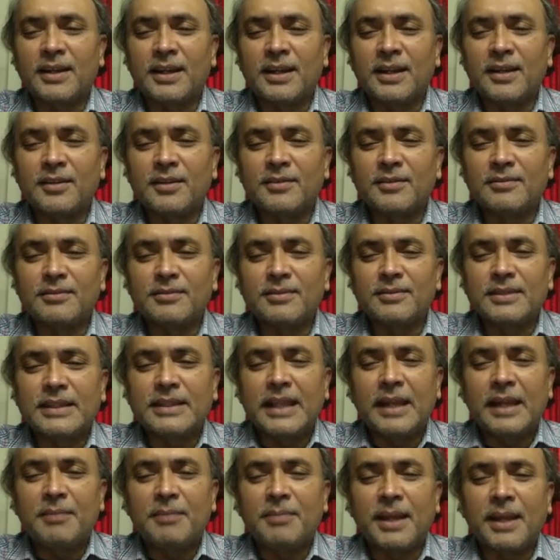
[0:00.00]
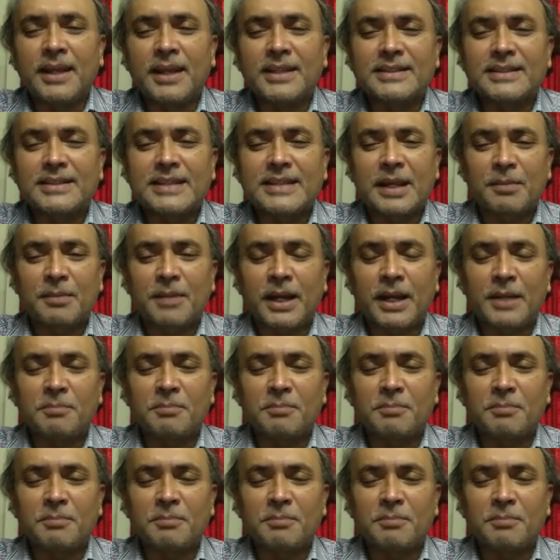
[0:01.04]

uh, they may survive,